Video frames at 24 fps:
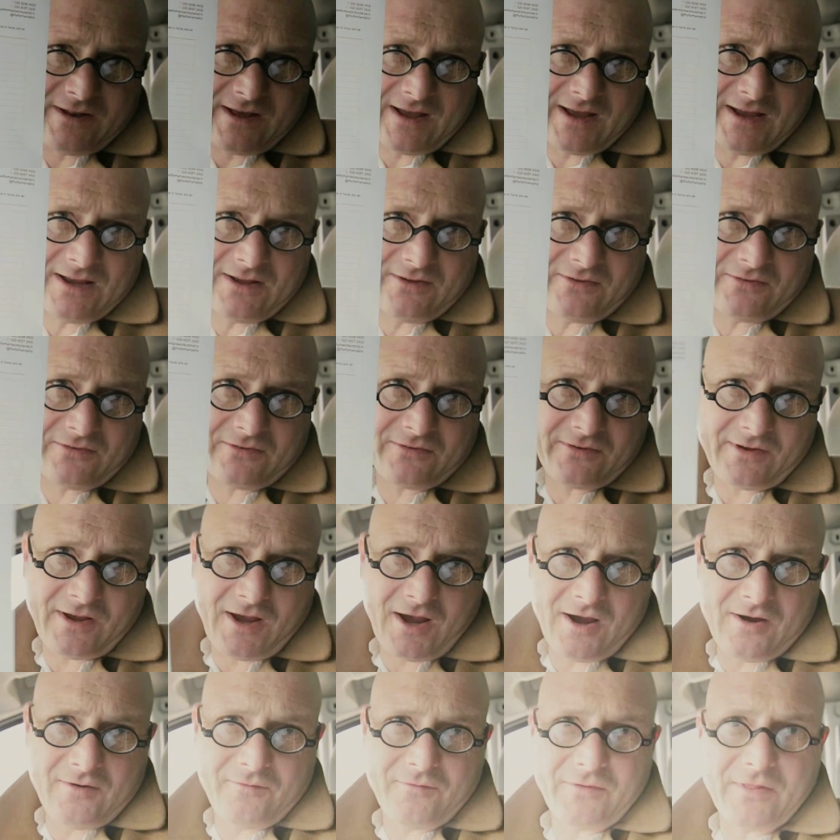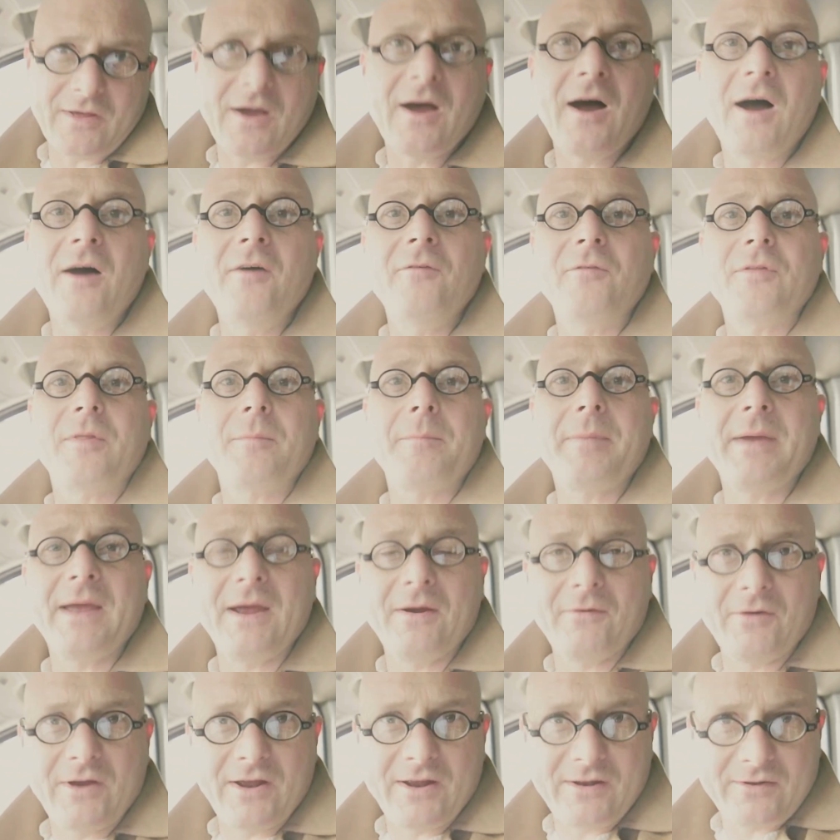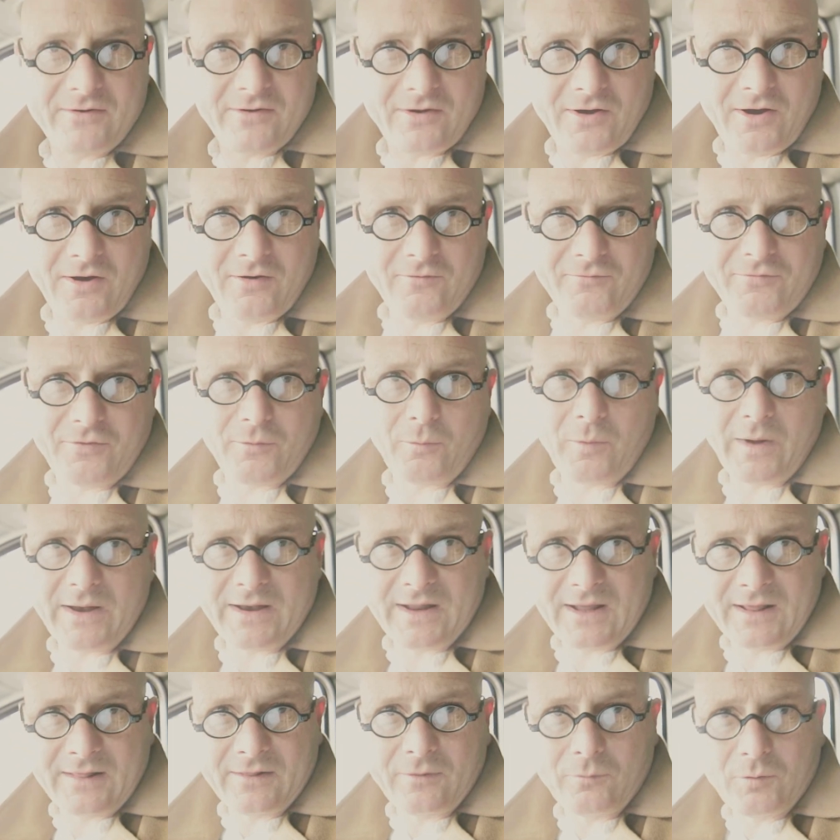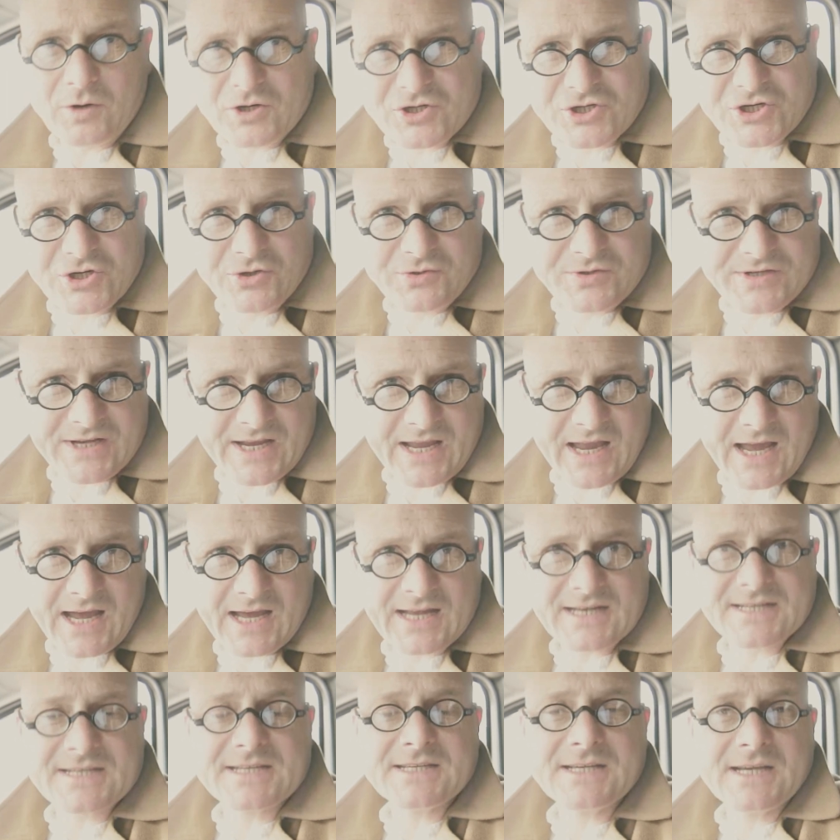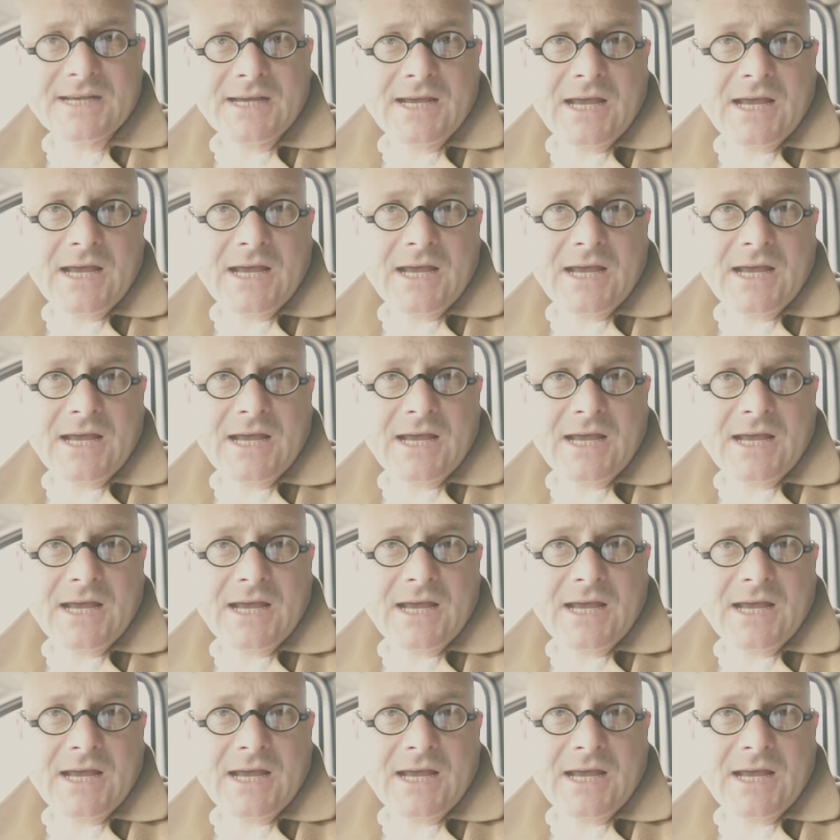days over the period of the wedding that we're shooting at.